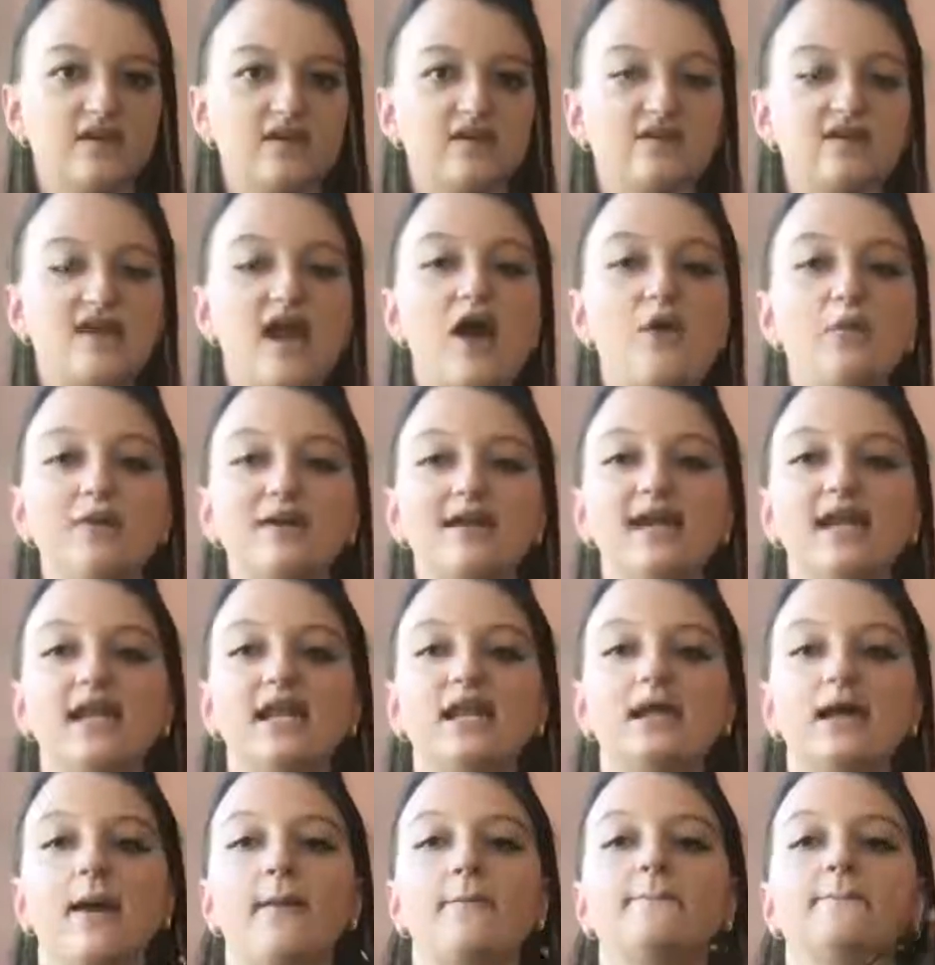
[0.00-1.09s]
Now we're
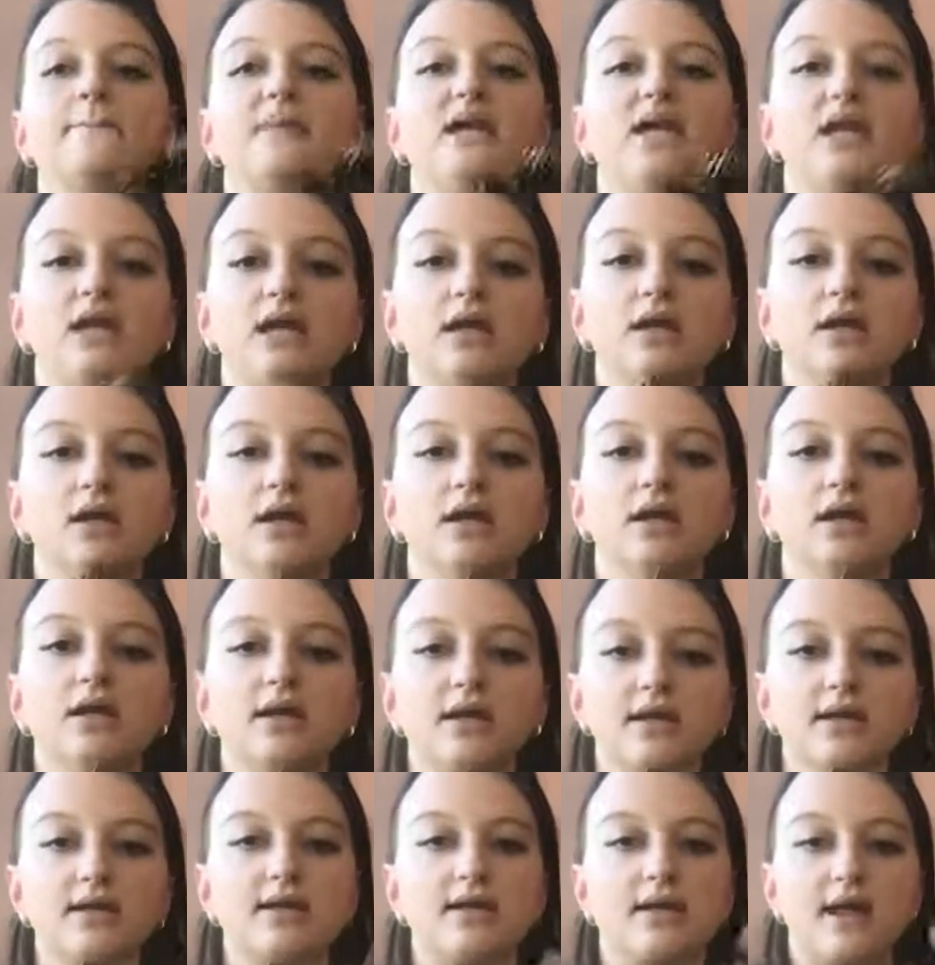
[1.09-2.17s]
getting a meatier
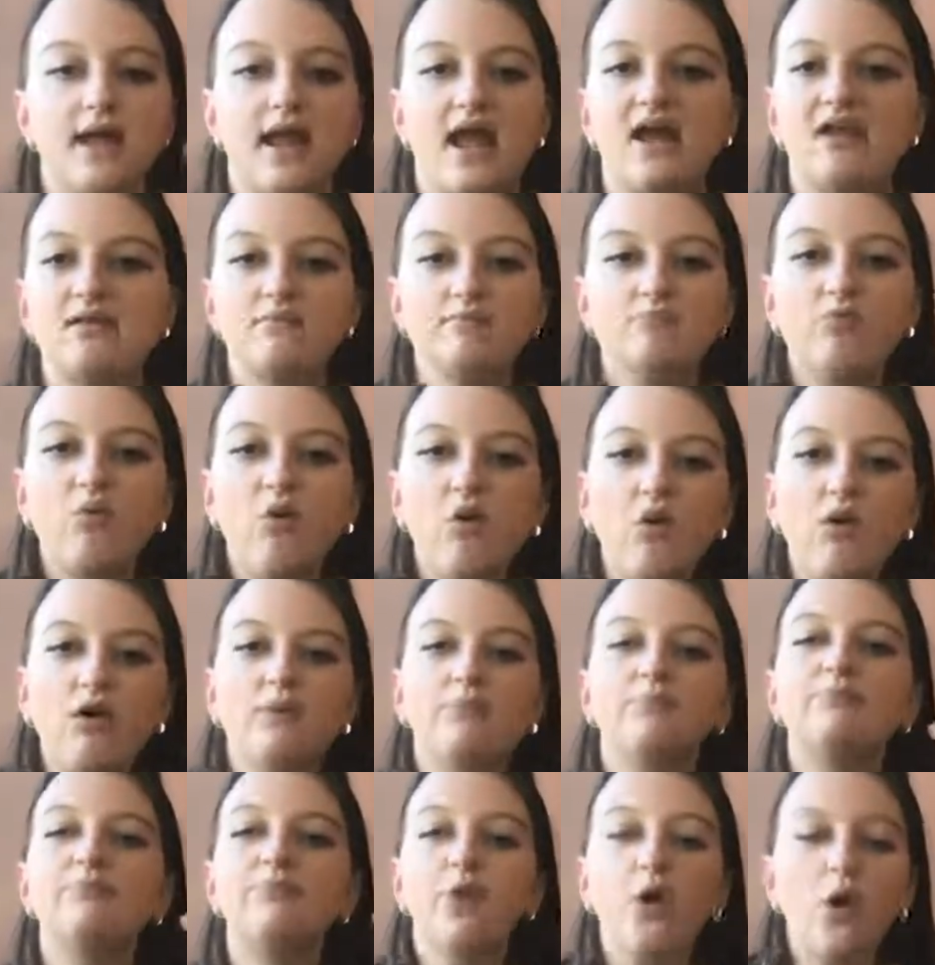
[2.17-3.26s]
and
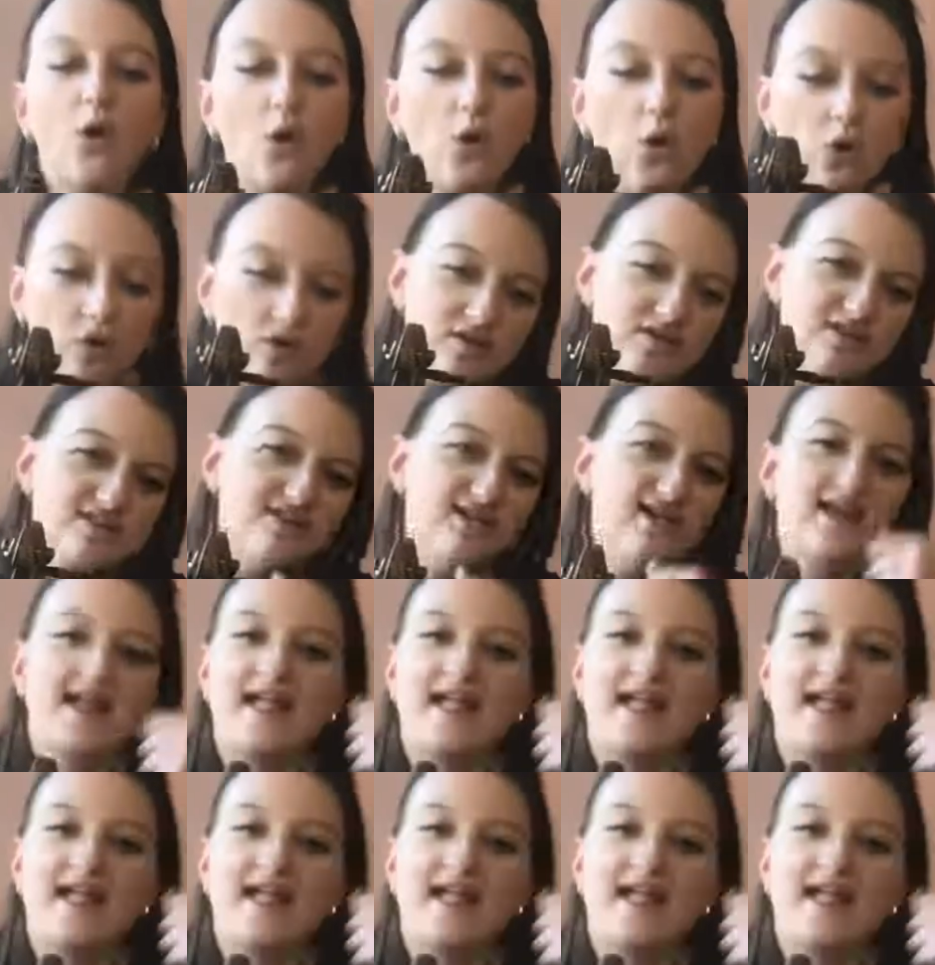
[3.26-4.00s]
more bold,